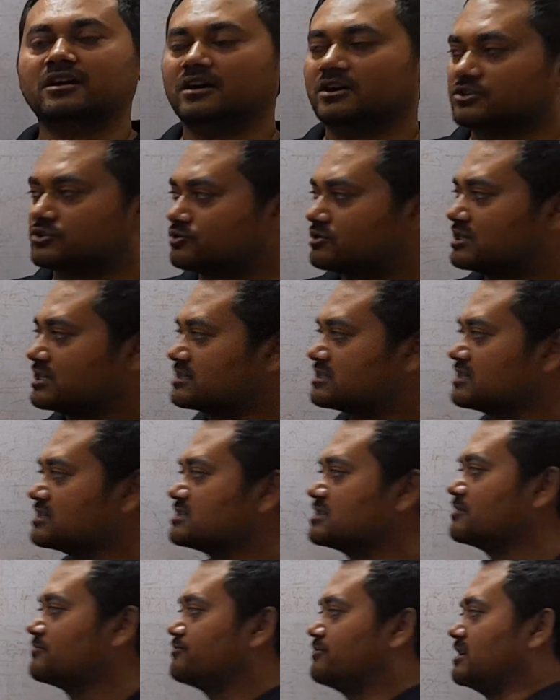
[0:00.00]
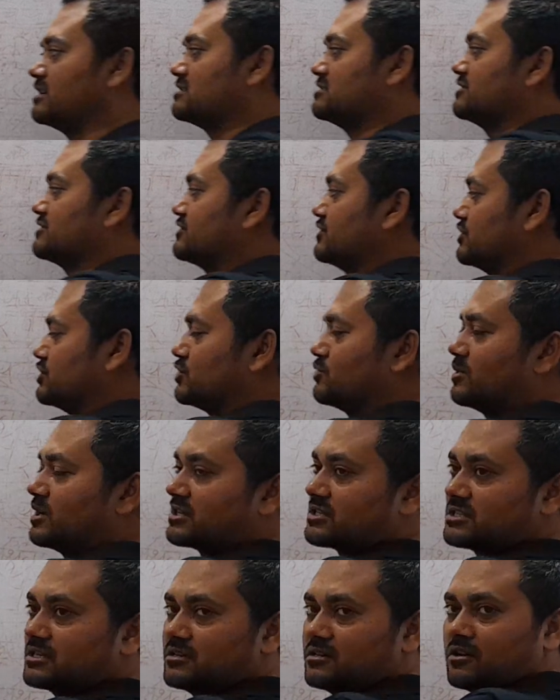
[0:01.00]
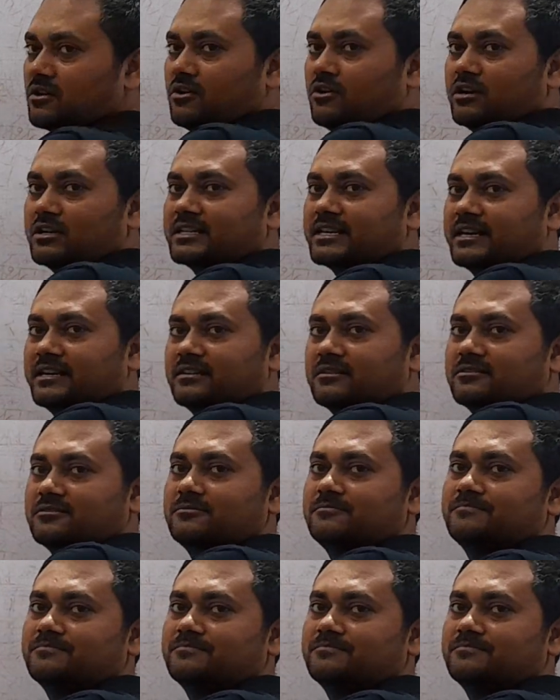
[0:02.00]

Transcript: So this is the first situation. All right,